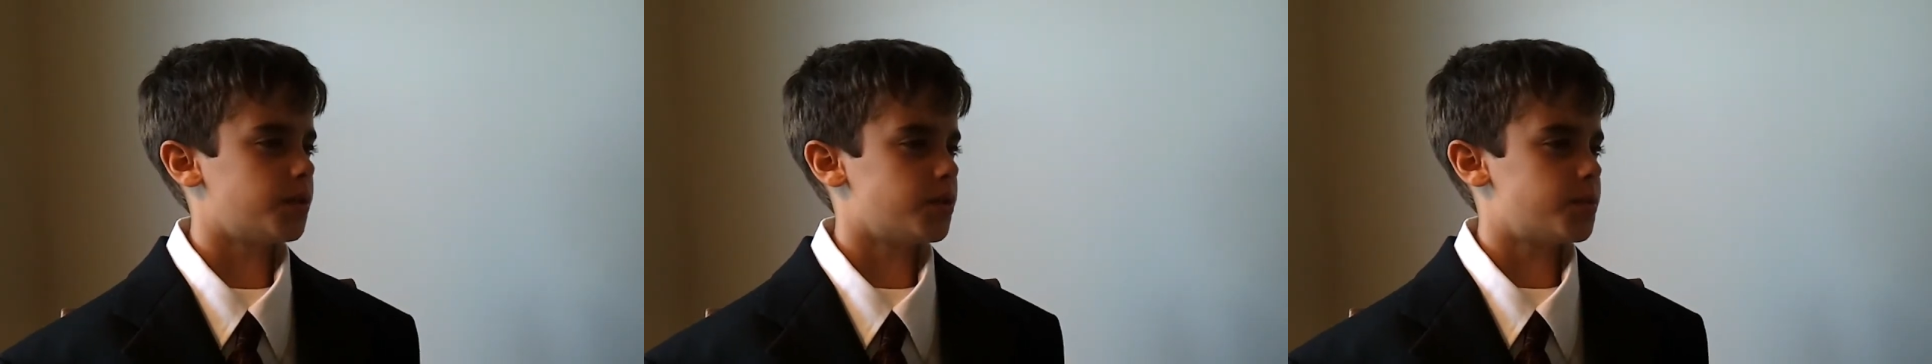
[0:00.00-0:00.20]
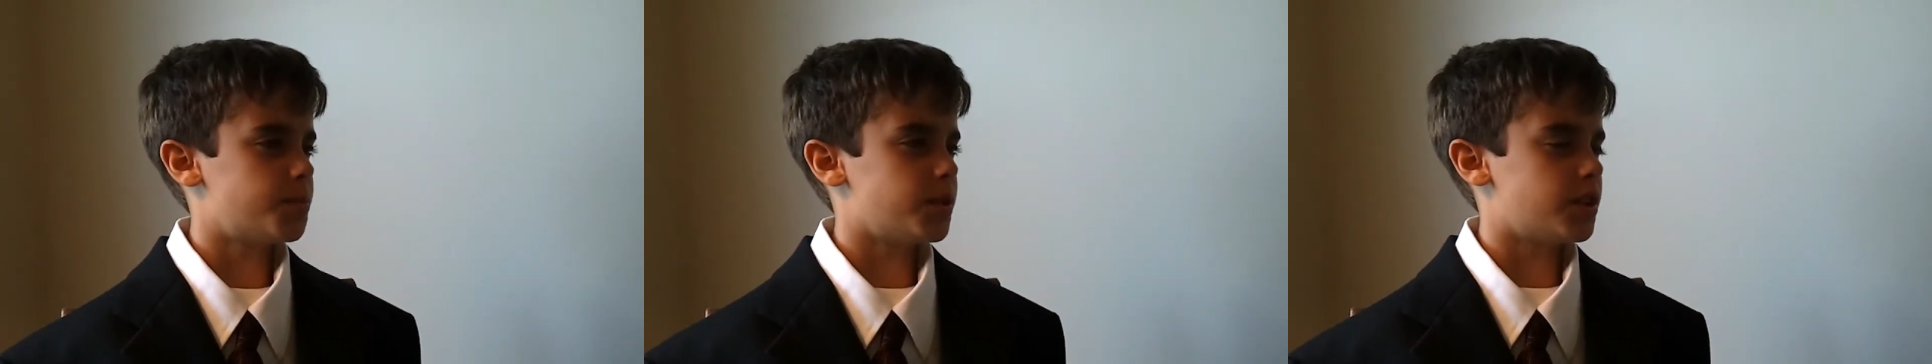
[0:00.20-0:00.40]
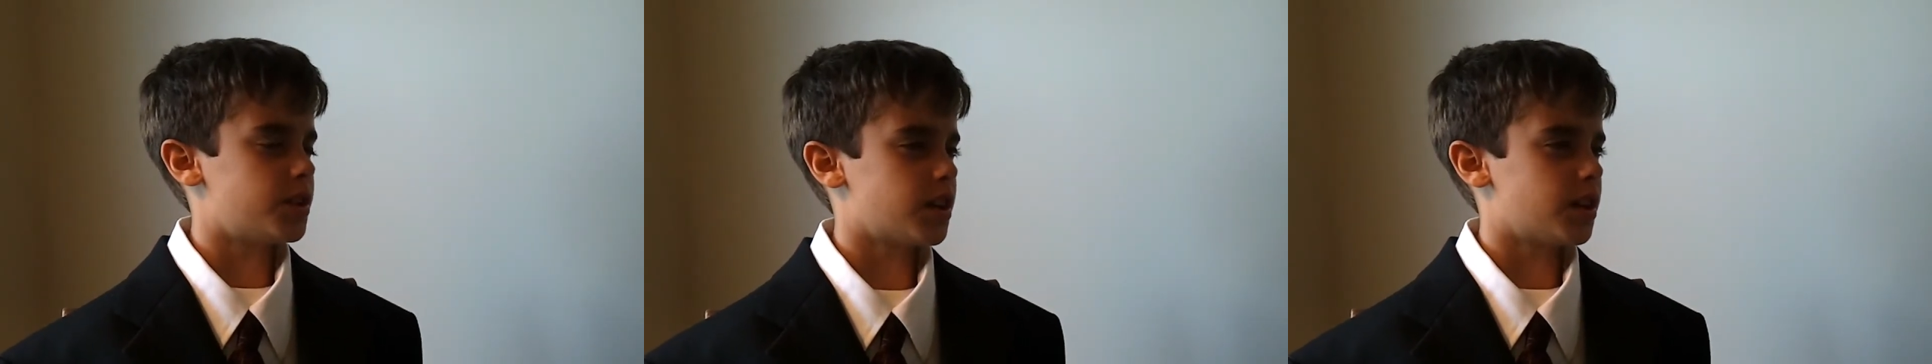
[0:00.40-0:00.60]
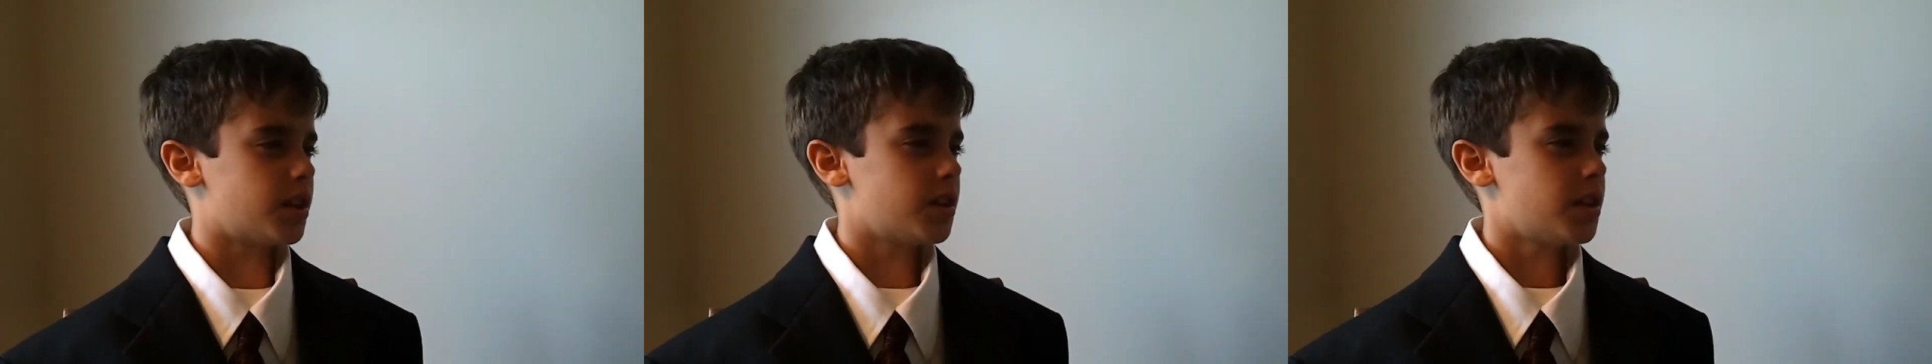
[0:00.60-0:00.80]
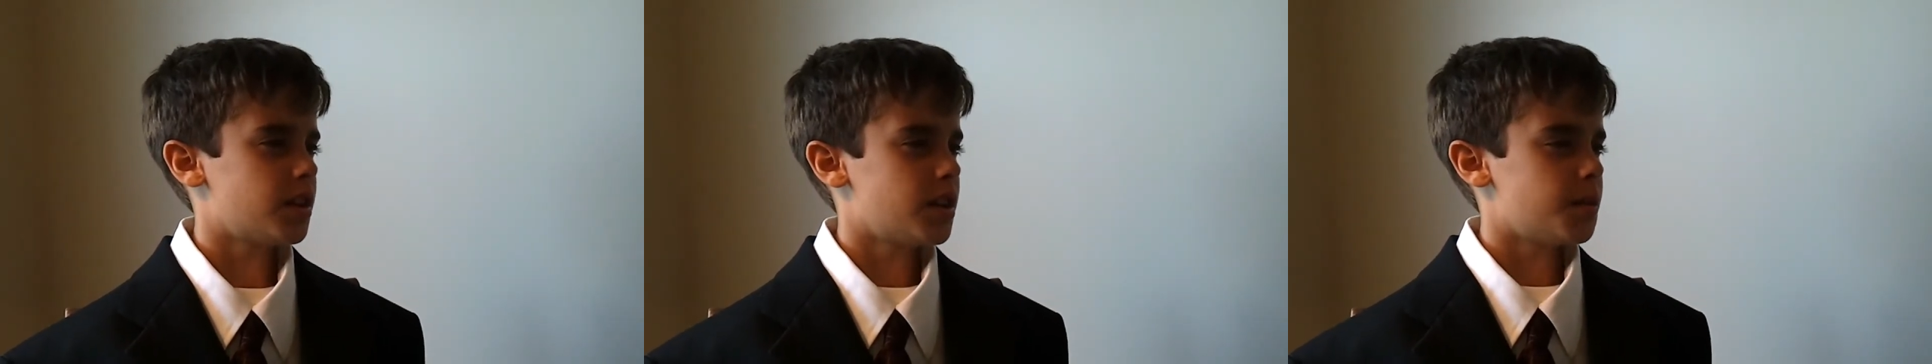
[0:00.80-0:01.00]
Louis
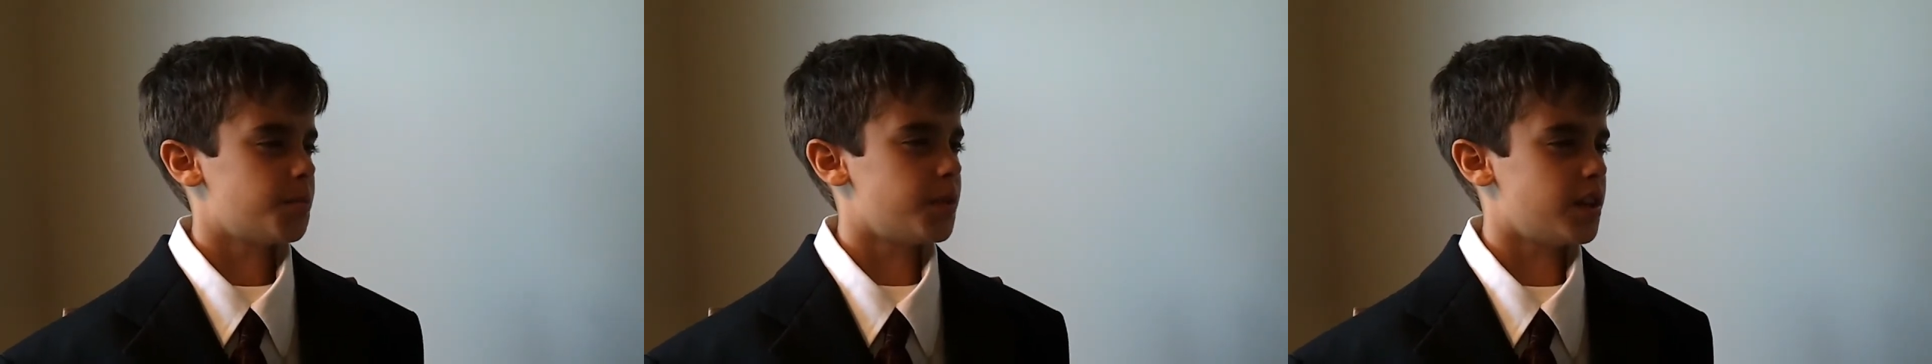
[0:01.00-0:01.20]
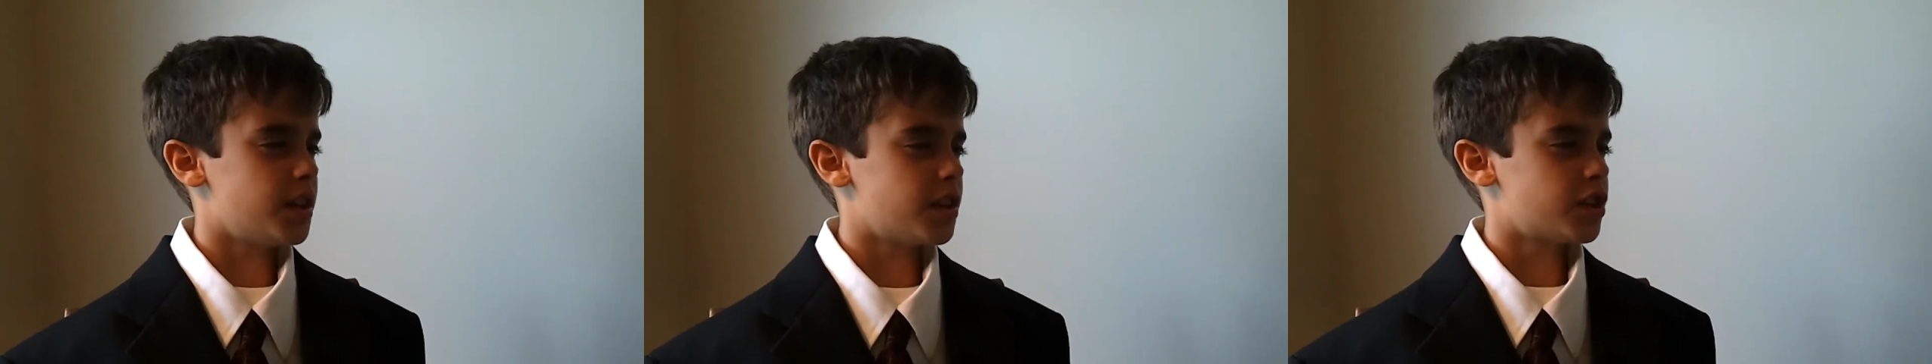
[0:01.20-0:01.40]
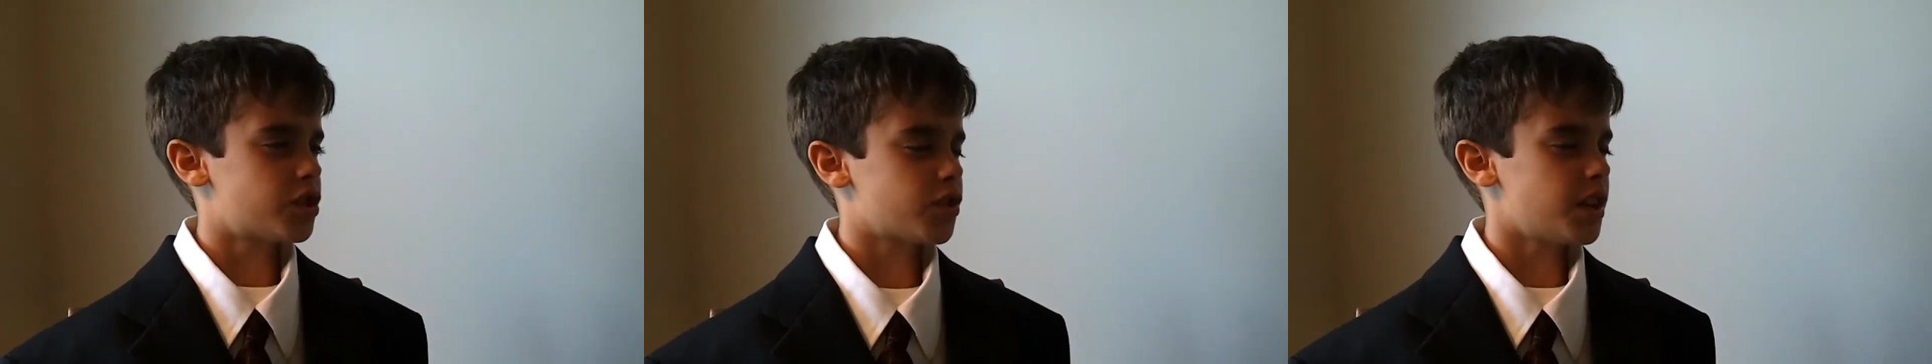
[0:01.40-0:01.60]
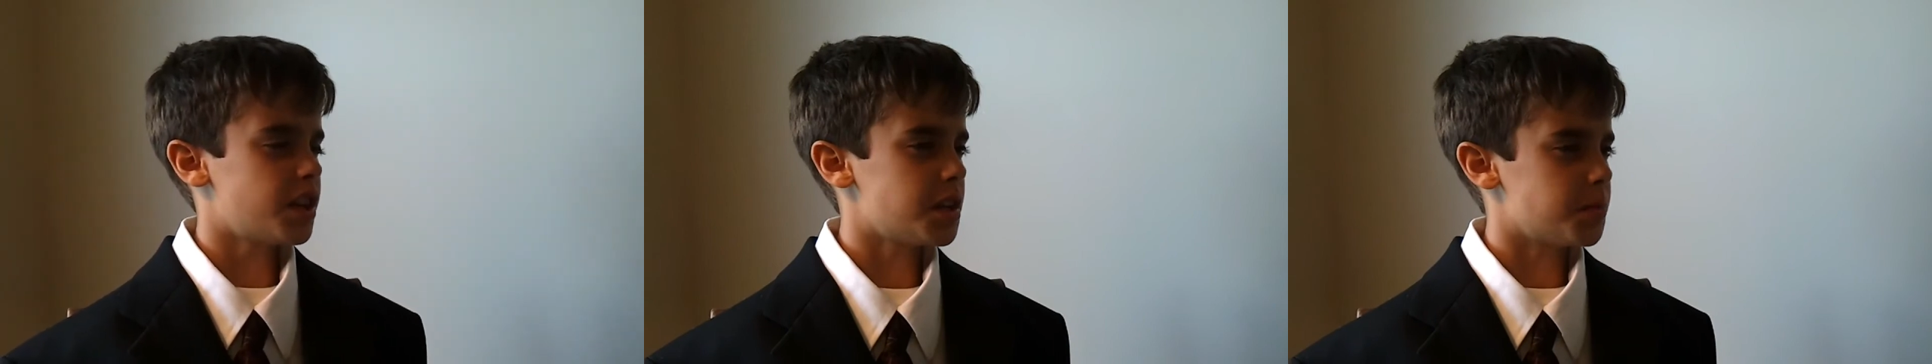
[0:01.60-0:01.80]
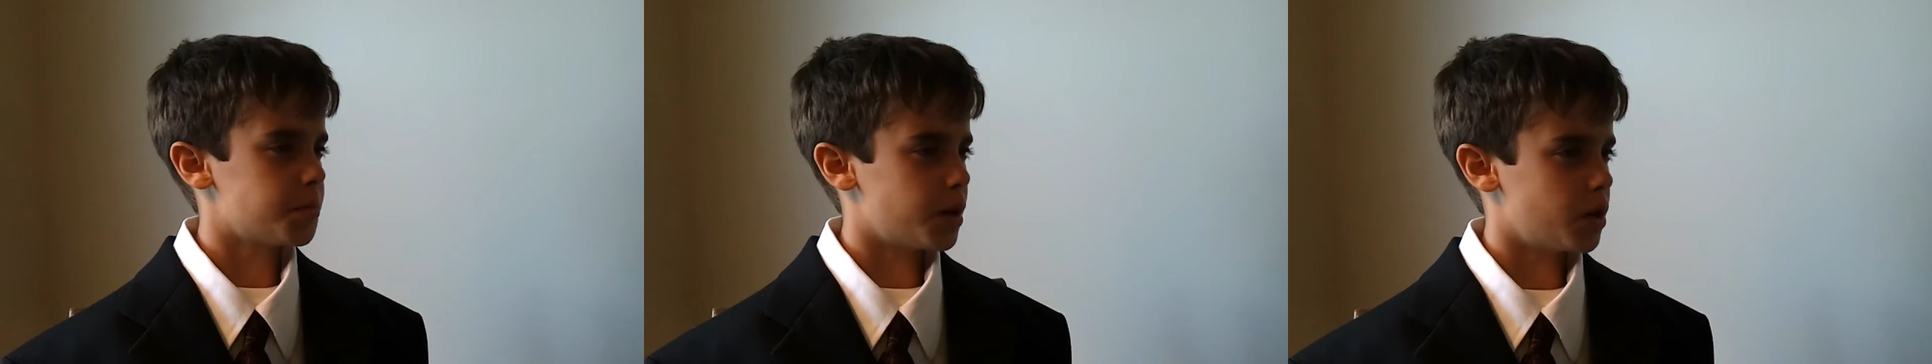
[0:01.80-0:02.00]
being a
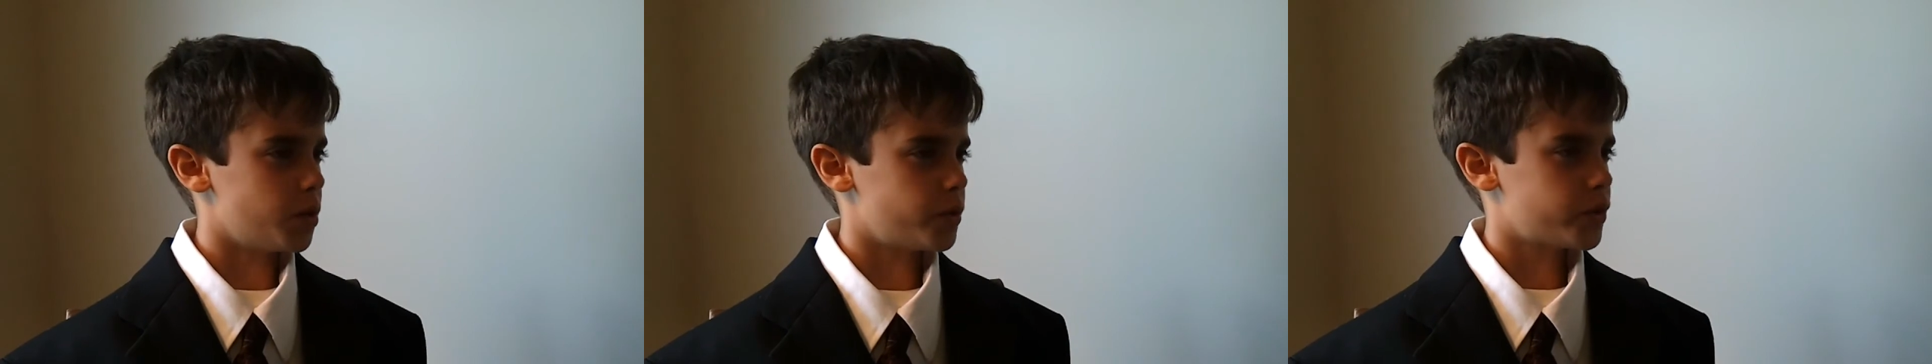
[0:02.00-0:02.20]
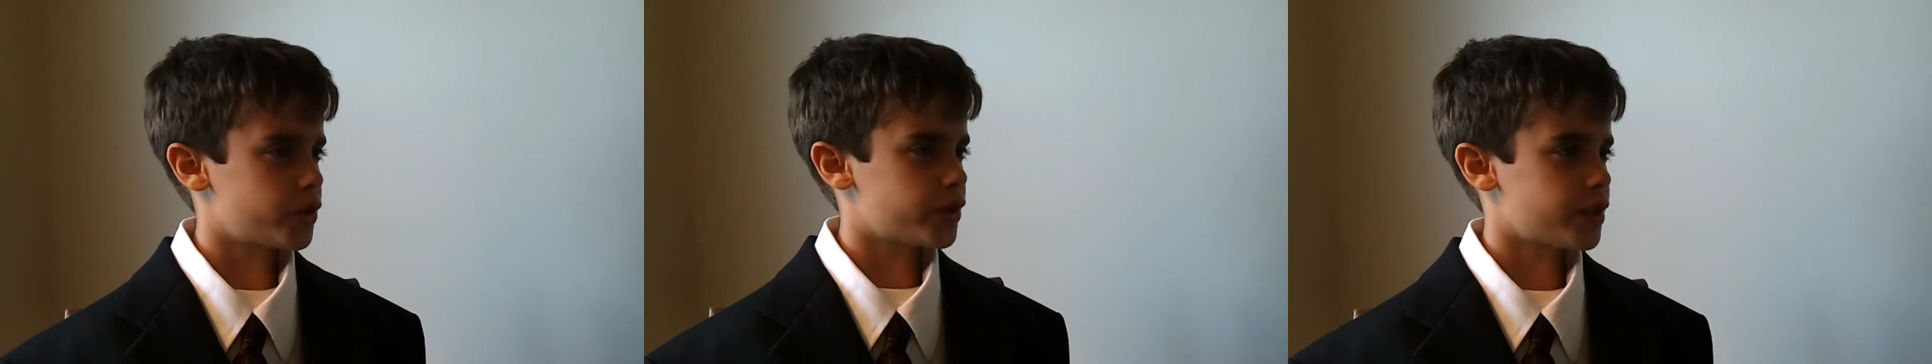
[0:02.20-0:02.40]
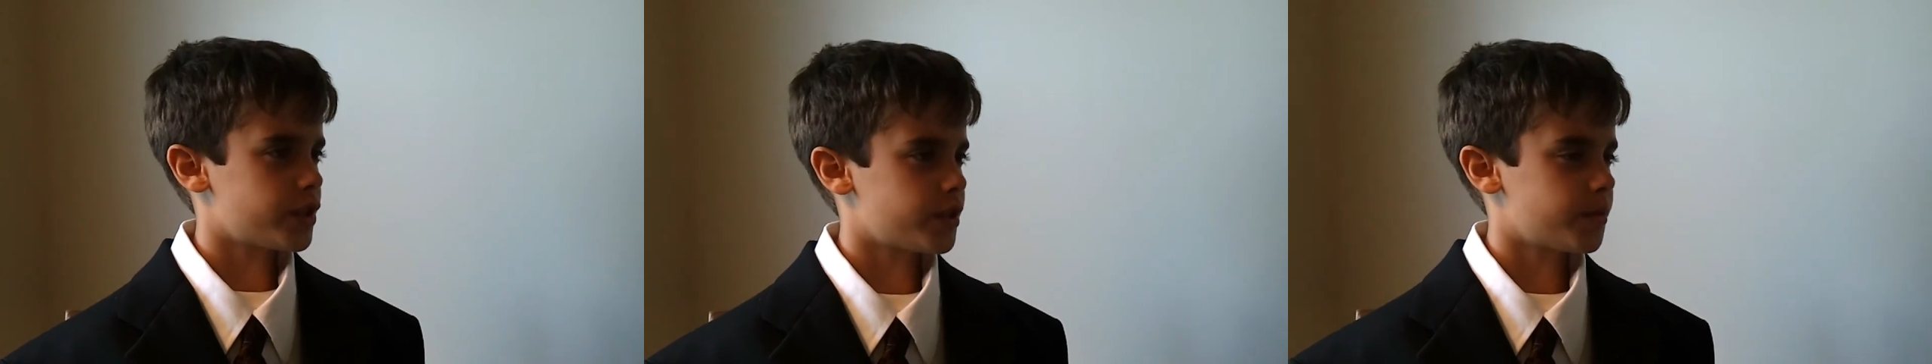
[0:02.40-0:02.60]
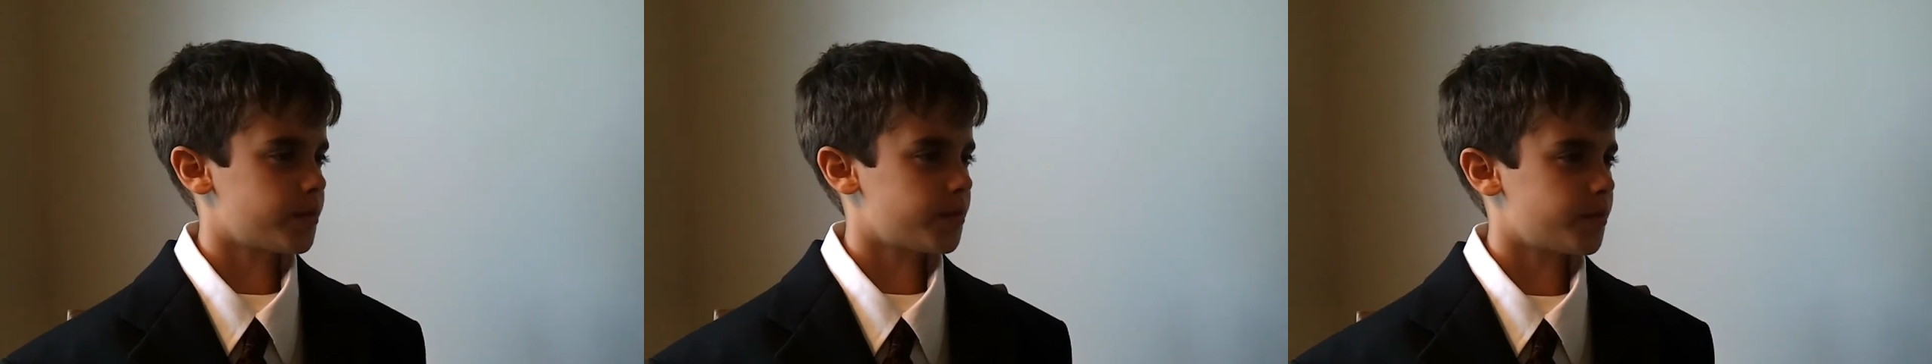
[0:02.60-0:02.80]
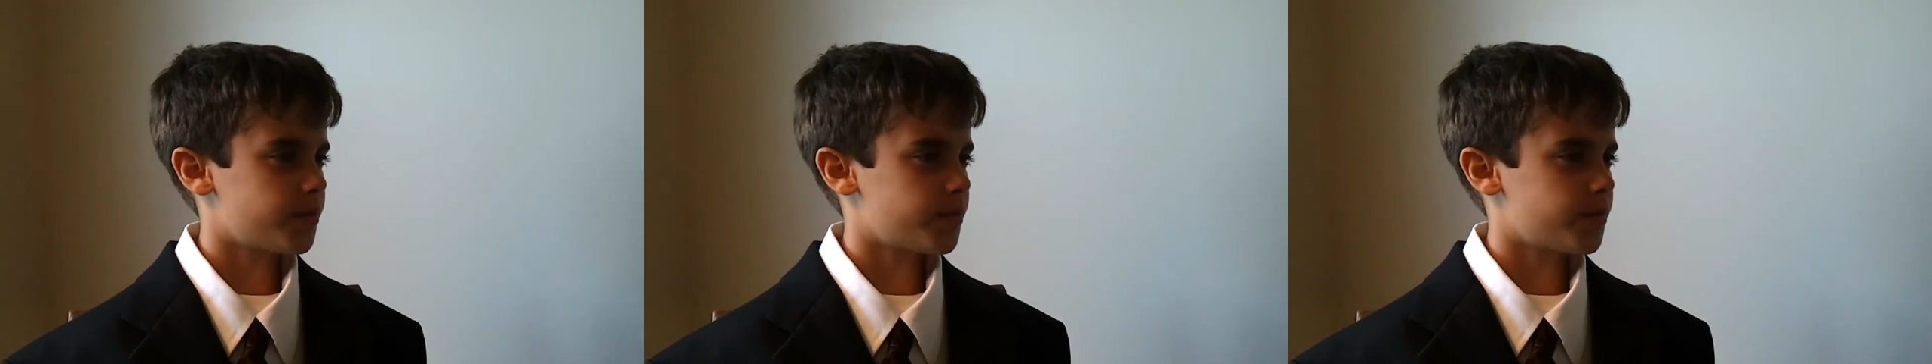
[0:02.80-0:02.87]
trading post?